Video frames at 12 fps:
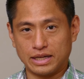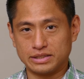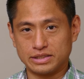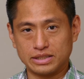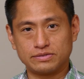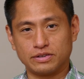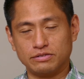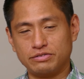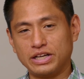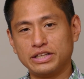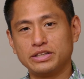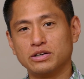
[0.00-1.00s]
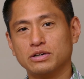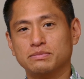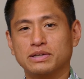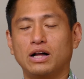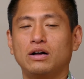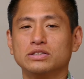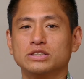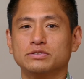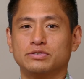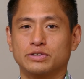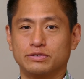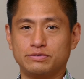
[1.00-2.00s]
just for video but also
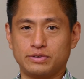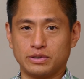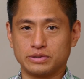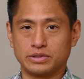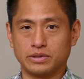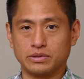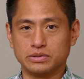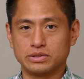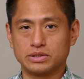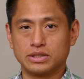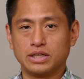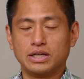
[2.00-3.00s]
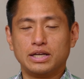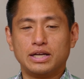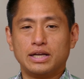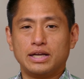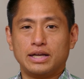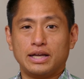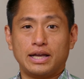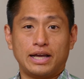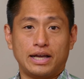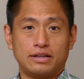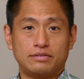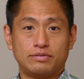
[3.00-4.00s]
for photos
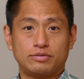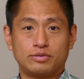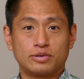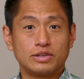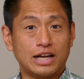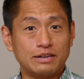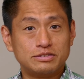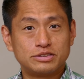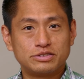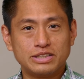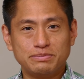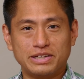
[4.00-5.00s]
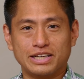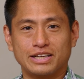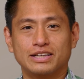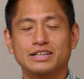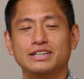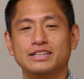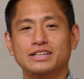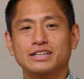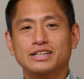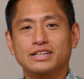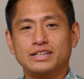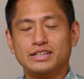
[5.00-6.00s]
and for live streaming.
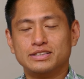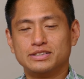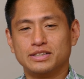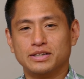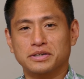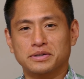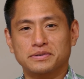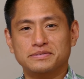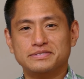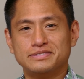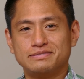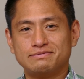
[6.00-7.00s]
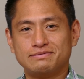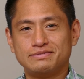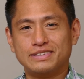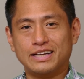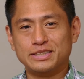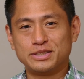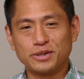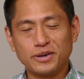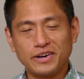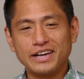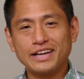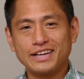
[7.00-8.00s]
So
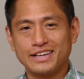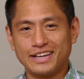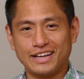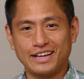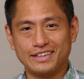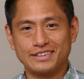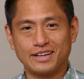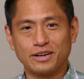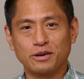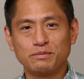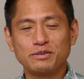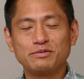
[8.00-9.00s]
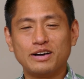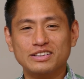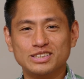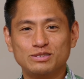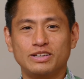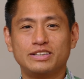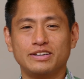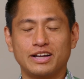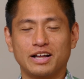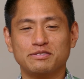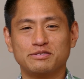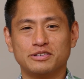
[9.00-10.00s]
enjoy and I hope you found this video
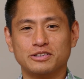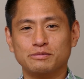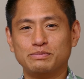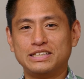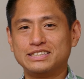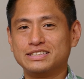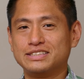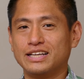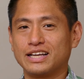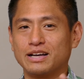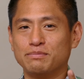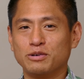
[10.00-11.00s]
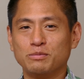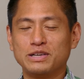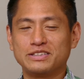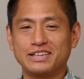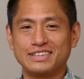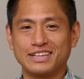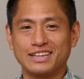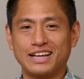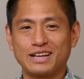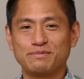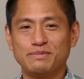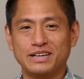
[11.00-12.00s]
helpful. Please take a moment, hit the
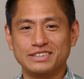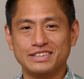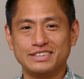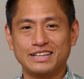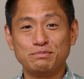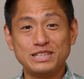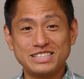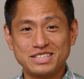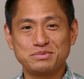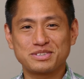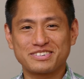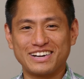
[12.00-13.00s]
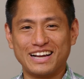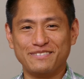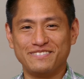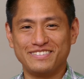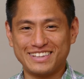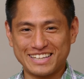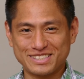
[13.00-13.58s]
like button and please subscribe. Thanks